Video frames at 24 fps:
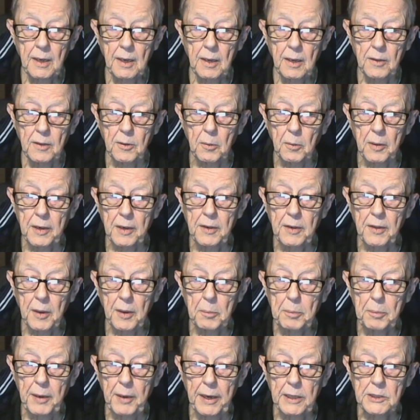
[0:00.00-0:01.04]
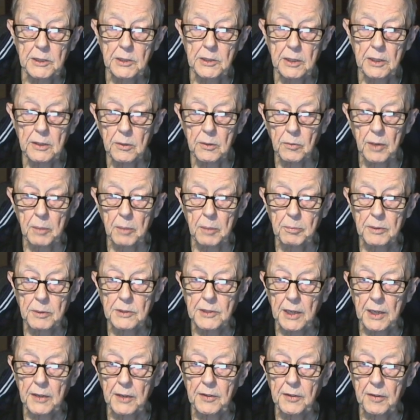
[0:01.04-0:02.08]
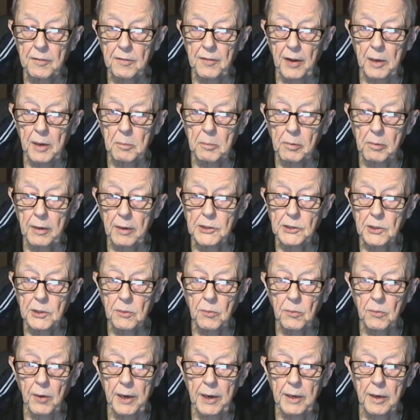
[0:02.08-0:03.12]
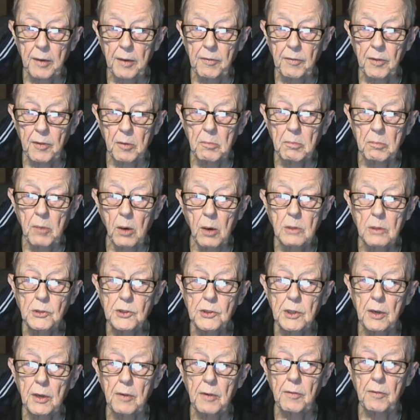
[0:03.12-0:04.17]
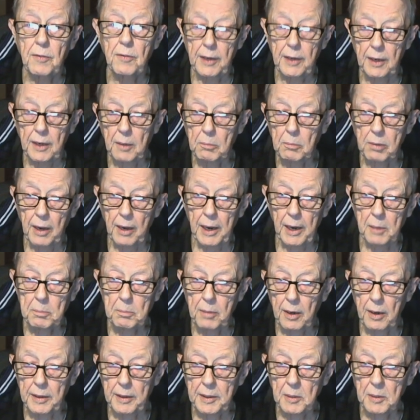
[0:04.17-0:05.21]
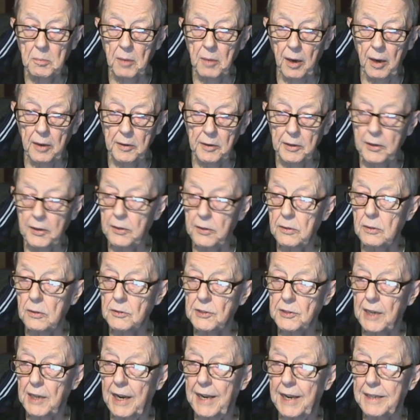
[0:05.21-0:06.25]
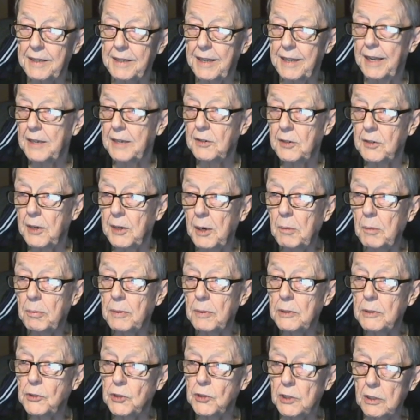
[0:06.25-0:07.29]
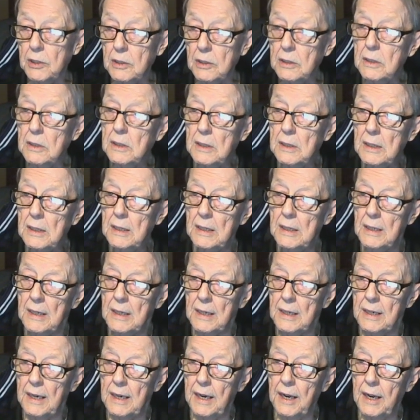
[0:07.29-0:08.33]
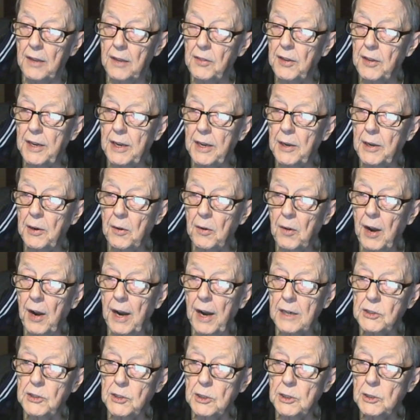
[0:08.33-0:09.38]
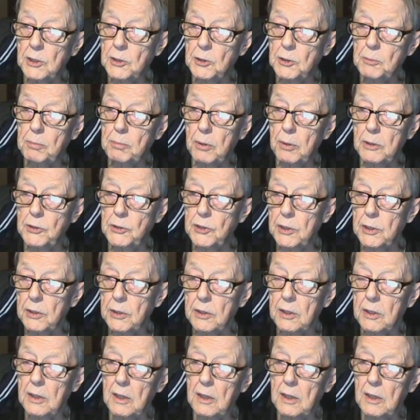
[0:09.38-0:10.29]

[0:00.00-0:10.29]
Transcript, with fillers: The, the peaks represent the vibration rate of the most of the black body molecules at that temperature, and the interactions push it